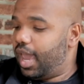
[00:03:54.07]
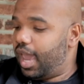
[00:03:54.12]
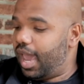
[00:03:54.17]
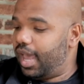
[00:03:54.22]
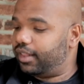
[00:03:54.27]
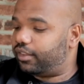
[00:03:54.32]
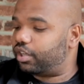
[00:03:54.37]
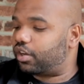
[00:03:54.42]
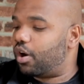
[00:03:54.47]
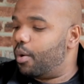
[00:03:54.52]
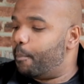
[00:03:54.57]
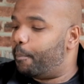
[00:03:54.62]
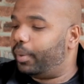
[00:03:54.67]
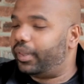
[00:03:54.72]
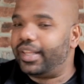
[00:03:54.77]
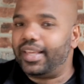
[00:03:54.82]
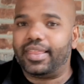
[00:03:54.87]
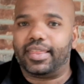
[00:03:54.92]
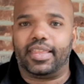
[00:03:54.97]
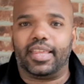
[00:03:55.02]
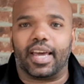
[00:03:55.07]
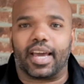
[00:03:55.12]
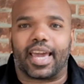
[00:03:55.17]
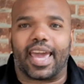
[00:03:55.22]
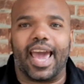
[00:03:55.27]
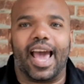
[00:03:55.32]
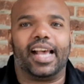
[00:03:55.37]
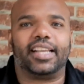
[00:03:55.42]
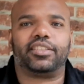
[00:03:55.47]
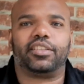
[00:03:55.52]
And to complete the
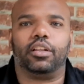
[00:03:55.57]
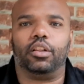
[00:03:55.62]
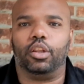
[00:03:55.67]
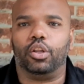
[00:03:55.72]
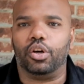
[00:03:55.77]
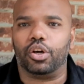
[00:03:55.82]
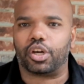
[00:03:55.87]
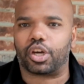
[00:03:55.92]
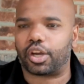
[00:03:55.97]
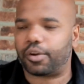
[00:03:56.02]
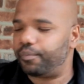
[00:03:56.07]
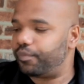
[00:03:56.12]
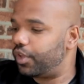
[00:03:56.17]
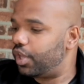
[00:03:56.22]
castle look,